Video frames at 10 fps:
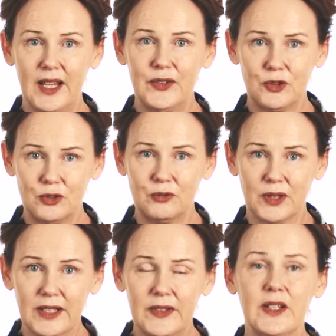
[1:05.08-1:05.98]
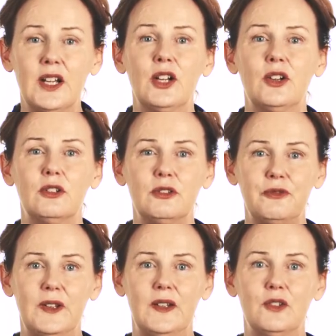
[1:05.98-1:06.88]
as always, all
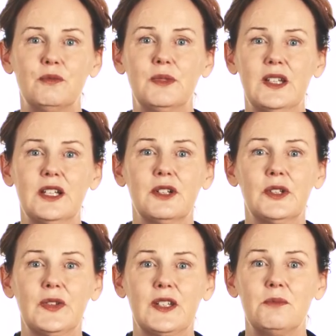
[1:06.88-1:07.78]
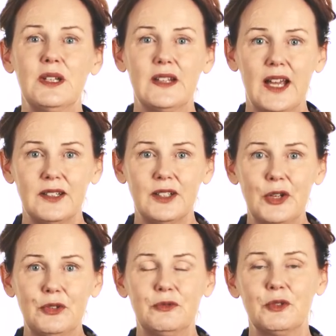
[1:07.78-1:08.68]
physical materials can be
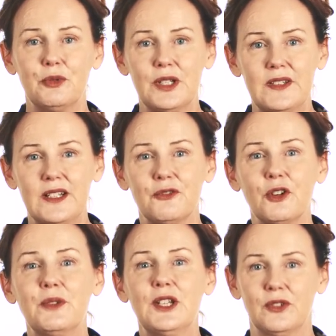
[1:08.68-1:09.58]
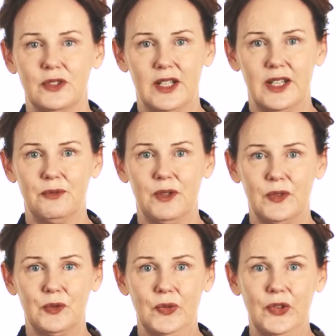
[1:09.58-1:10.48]
downloaded for printing from the online
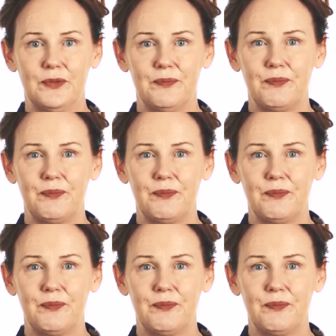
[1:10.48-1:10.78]
resource.